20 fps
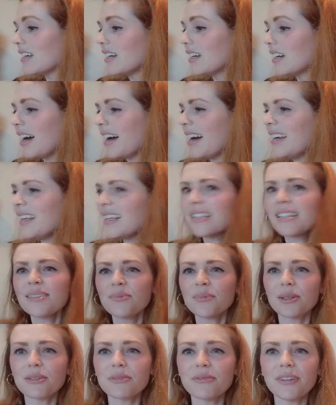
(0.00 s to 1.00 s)
I need
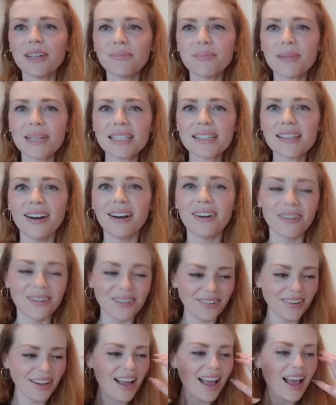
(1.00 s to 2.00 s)
some more fun myself.
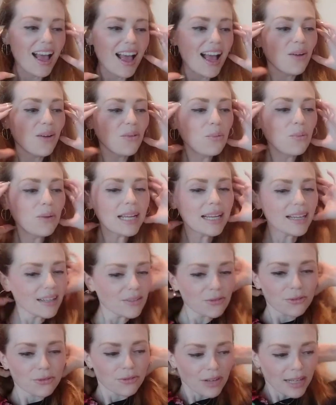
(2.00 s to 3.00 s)
We need
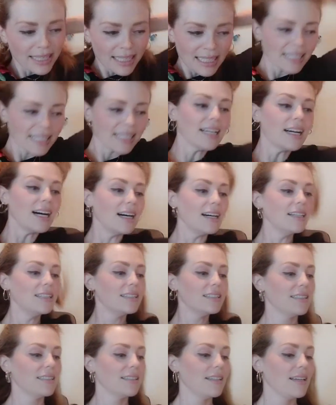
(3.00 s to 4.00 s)
fun in here.
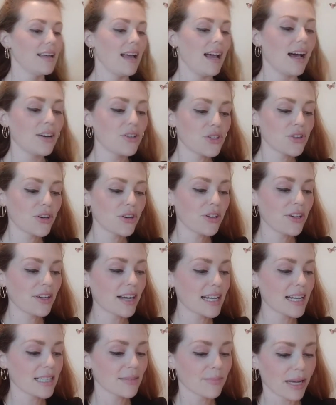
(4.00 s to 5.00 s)
I'll show you
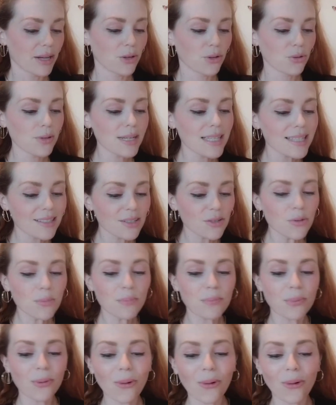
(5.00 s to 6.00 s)
guys my crystal
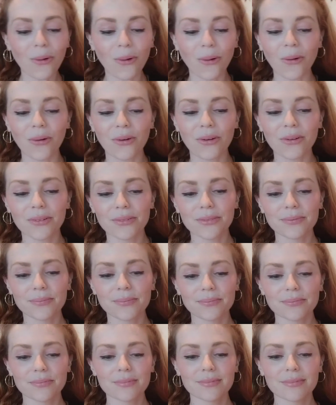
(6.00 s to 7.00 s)
ball.
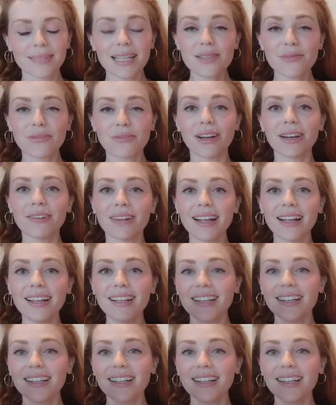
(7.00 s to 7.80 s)
That's fun, right?